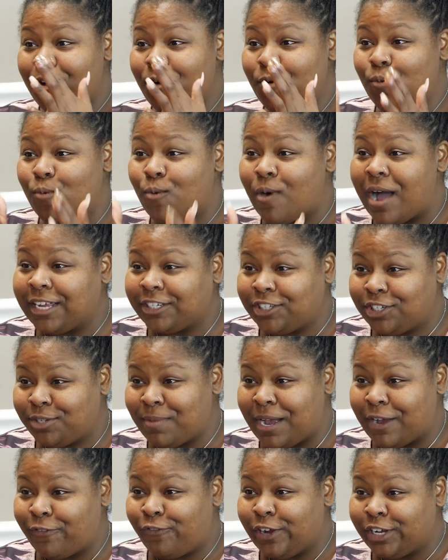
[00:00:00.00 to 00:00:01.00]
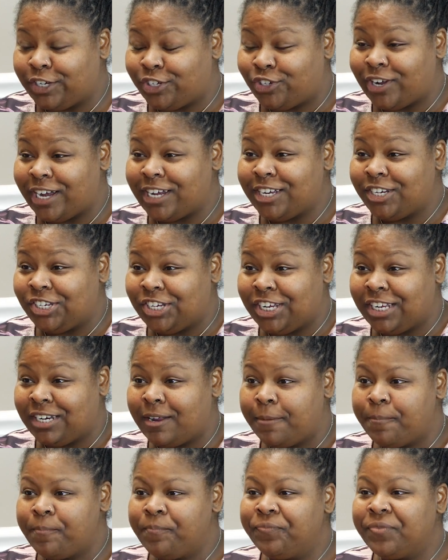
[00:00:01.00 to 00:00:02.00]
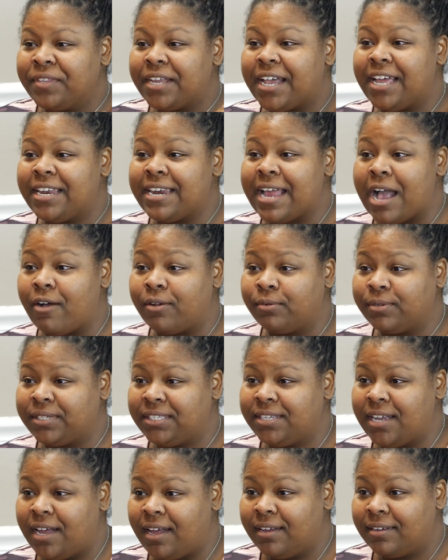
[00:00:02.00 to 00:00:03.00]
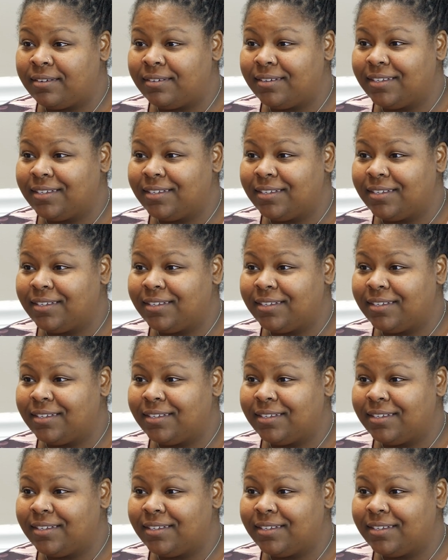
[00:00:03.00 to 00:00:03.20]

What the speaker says: watched my frustration, and now I was stuck.